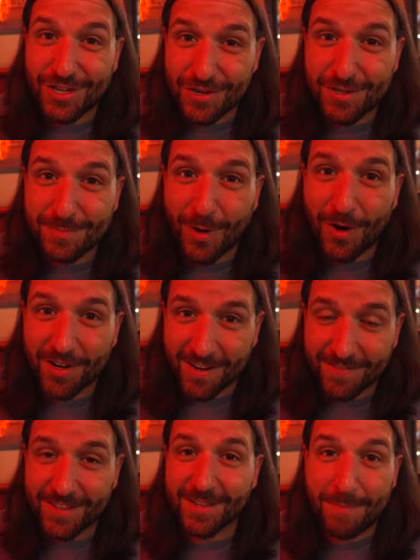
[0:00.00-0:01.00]
huge part
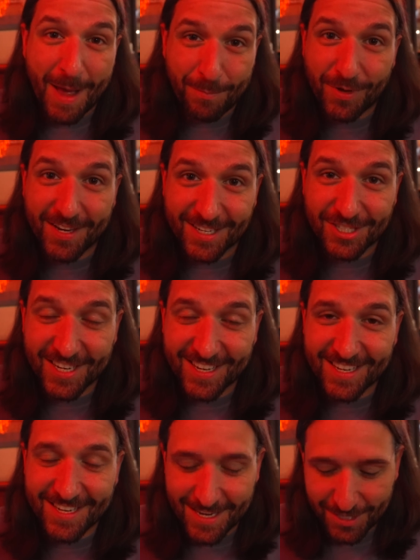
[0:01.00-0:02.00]
of the paprika
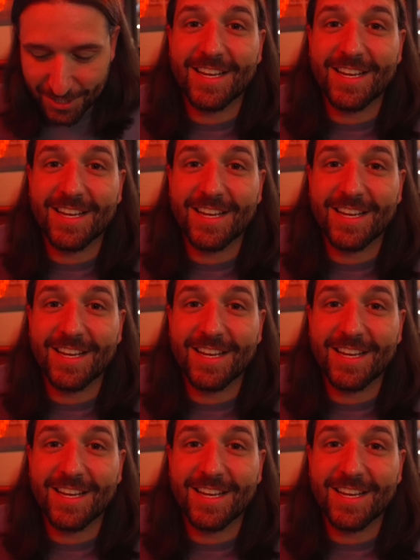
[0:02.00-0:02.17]
chicken dish.